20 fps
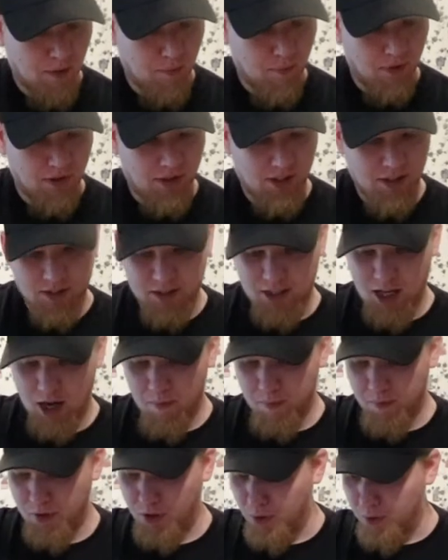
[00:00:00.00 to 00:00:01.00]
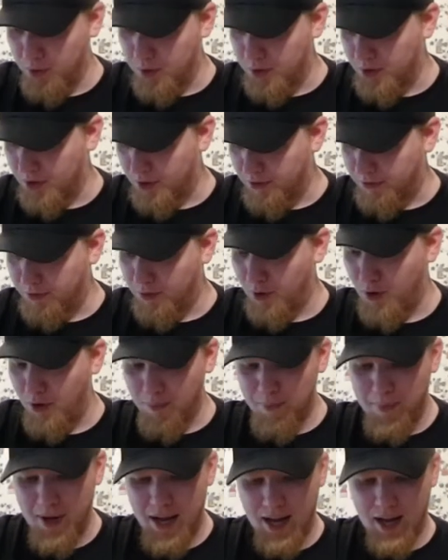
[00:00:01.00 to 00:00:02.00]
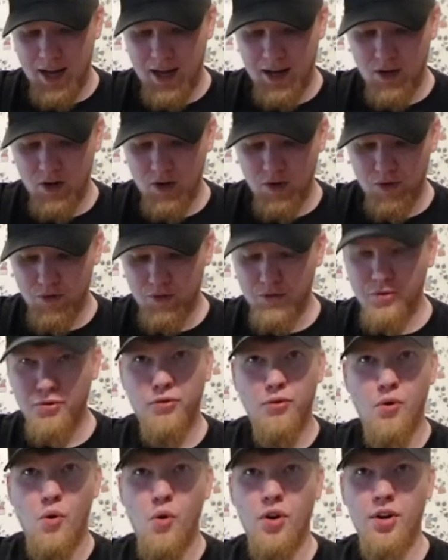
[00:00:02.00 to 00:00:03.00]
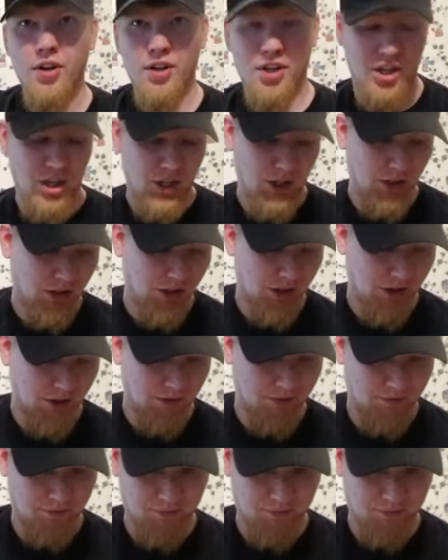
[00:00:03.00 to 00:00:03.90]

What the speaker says: but this time I'm going to use a full bag for each.